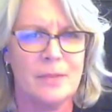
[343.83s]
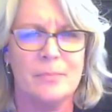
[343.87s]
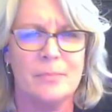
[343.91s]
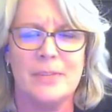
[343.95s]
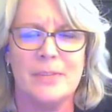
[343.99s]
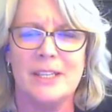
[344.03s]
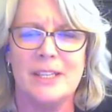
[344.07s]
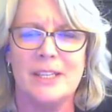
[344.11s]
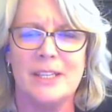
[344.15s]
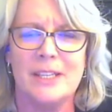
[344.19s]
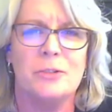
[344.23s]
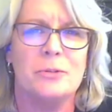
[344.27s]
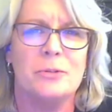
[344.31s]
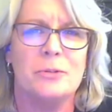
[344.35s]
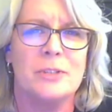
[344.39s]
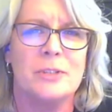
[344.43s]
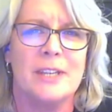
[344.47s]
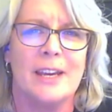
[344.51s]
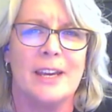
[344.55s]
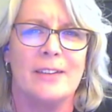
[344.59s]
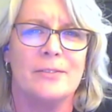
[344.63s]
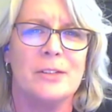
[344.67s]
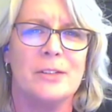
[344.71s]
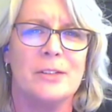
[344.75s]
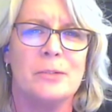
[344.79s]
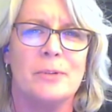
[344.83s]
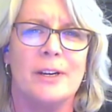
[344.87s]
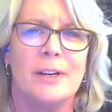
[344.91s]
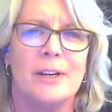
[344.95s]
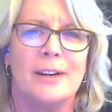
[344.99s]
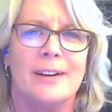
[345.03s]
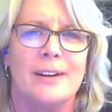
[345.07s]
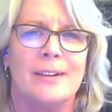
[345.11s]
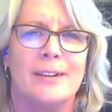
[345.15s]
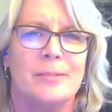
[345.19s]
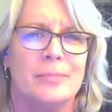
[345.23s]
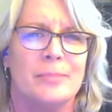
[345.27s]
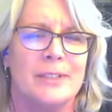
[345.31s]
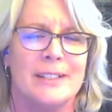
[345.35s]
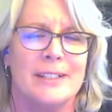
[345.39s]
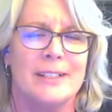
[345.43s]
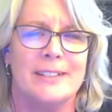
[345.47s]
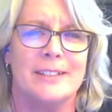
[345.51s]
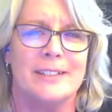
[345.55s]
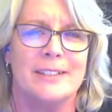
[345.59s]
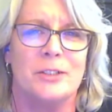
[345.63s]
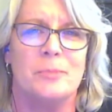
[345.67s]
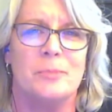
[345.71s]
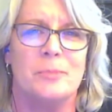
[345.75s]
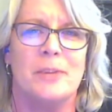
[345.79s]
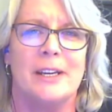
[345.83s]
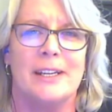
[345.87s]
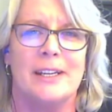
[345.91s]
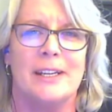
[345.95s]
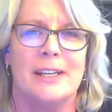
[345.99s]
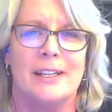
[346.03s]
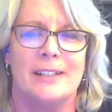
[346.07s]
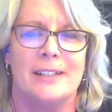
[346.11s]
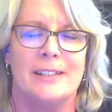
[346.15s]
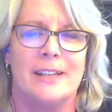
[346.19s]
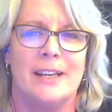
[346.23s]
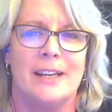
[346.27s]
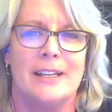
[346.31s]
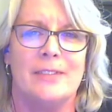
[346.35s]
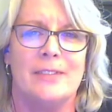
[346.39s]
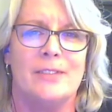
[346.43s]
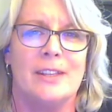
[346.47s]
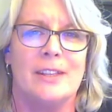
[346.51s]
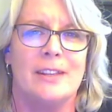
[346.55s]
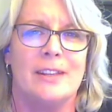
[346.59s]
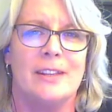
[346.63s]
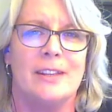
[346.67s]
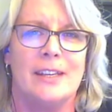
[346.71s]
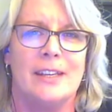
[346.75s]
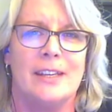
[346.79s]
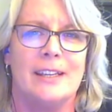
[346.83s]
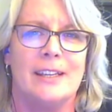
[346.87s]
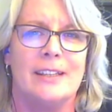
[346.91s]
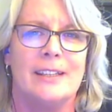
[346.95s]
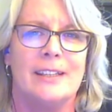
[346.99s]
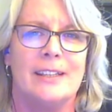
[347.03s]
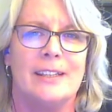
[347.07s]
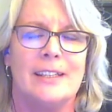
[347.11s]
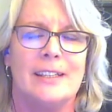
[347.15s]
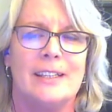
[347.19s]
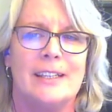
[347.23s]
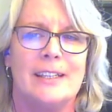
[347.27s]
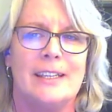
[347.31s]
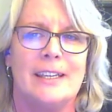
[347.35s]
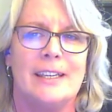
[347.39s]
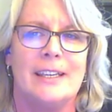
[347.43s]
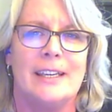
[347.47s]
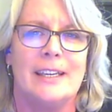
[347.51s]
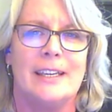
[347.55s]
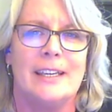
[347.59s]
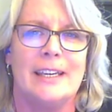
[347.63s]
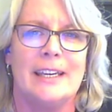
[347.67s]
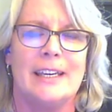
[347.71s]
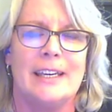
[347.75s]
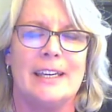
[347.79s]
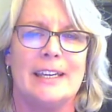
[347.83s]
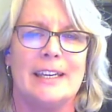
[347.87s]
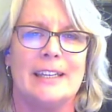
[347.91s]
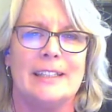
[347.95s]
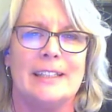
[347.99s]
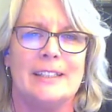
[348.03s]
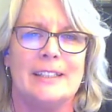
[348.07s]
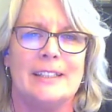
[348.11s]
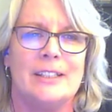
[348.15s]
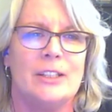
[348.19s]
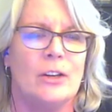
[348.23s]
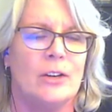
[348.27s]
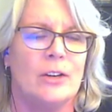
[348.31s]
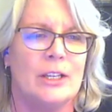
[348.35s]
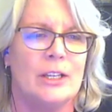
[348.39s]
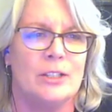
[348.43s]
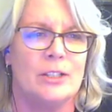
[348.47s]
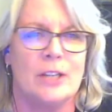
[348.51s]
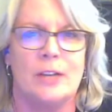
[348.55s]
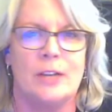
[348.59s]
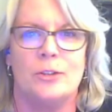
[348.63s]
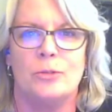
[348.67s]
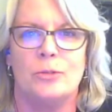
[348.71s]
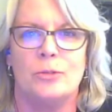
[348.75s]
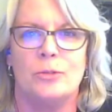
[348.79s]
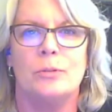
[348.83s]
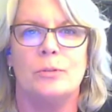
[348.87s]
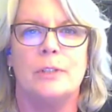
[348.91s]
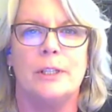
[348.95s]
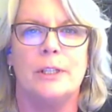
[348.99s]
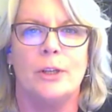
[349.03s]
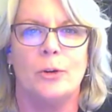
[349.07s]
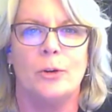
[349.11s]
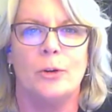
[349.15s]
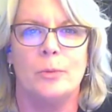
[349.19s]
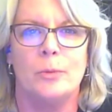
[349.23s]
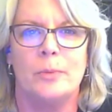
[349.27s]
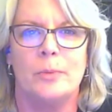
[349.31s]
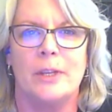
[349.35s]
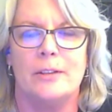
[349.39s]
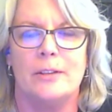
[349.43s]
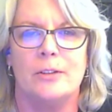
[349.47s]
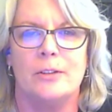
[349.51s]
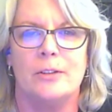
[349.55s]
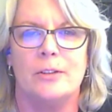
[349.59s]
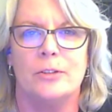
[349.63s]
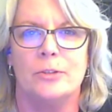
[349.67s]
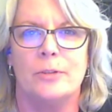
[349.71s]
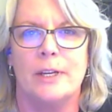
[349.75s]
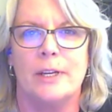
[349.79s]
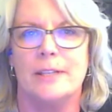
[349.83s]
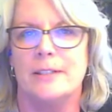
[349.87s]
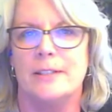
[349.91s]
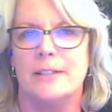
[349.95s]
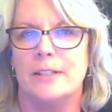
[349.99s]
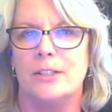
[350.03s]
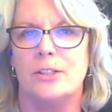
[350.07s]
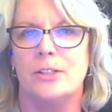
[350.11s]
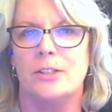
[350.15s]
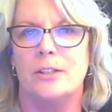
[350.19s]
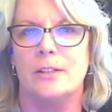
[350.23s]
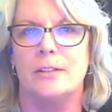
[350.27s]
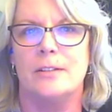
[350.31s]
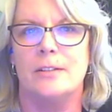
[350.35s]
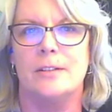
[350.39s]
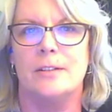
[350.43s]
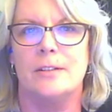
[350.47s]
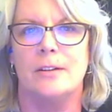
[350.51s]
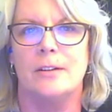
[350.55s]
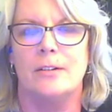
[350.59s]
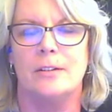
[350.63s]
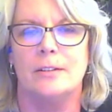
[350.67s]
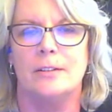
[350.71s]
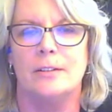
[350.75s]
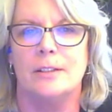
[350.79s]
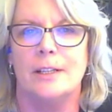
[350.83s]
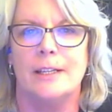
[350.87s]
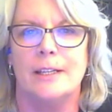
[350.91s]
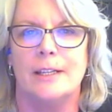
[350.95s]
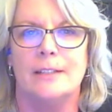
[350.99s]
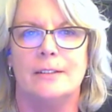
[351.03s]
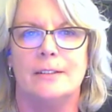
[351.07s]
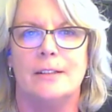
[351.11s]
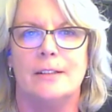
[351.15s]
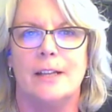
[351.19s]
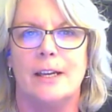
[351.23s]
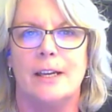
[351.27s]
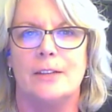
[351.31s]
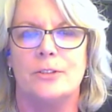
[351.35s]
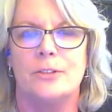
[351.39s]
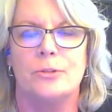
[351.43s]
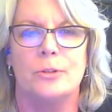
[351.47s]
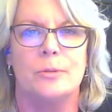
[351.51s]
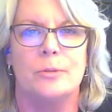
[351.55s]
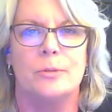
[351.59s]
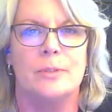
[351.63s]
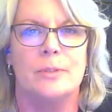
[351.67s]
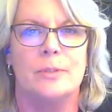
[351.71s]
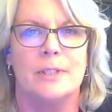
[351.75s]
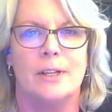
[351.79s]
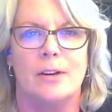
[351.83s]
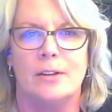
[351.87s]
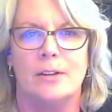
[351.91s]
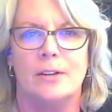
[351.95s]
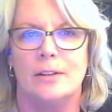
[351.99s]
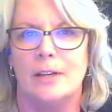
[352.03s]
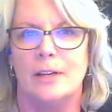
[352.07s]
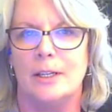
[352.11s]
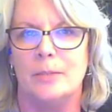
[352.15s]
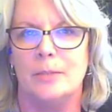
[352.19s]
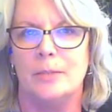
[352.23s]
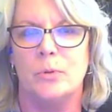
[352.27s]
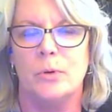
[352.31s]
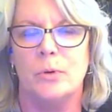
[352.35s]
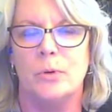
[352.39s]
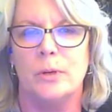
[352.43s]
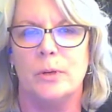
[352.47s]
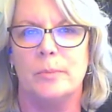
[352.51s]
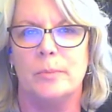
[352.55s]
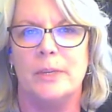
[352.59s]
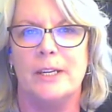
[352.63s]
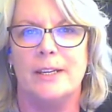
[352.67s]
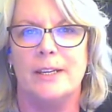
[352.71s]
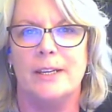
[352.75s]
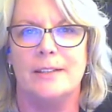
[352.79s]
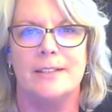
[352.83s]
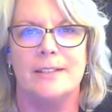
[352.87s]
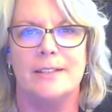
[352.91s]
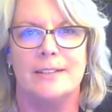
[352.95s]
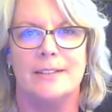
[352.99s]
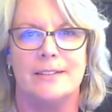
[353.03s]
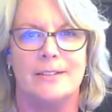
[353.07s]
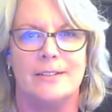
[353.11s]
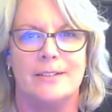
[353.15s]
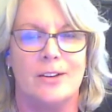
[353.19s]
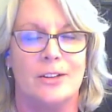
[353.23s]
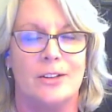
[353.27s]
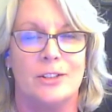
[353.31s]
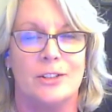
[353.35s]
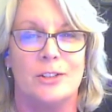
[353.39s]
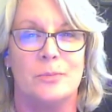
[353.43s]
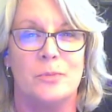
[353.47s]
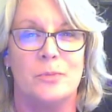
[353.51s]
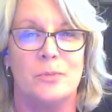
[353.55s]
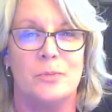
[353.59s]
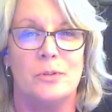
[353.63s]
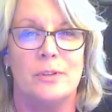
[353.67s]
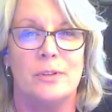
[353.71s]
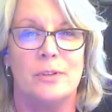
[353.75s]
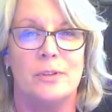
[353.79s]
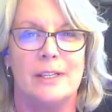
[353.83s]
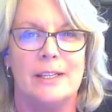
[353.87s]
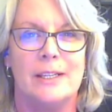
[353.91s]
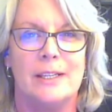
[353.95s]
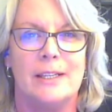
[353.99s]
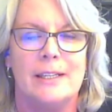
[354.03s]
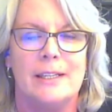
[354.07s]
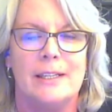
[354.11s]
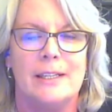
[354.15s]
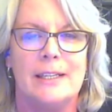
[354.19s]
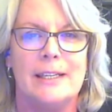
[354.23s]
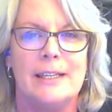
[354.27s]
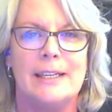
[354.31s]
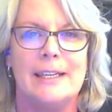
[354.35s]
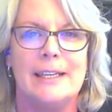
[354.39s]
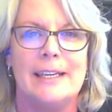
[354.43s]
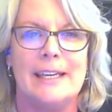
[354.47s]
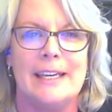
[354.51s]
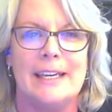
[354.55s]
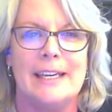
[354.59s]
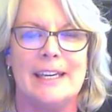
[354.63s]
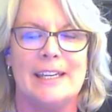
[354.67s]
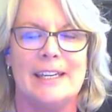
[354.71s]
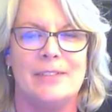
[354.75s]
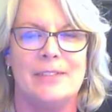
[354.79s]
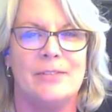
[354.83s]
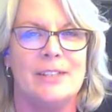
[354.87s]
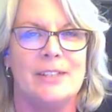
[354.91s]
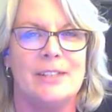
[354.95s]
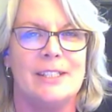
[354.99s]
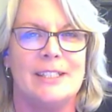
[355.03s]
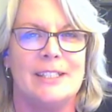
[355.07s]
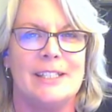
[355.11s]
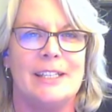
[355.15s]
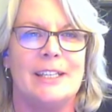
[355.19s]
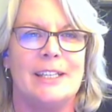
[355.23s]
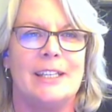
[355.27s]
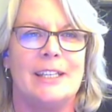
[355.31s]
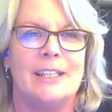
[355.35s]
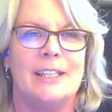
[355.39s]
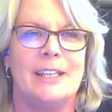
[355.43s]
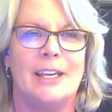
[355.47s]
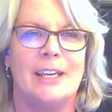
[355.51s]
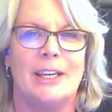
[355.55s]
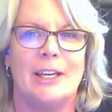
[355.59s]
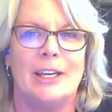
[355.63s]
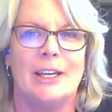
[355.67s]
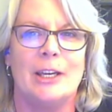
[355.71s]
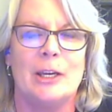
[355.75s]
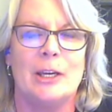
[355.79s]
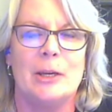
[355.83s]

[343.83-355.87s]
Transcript: being used everywhere in places you might not even think. And, I truly hope that your transitions to online classrooms and online board meetings has gone smoothly. And if it did,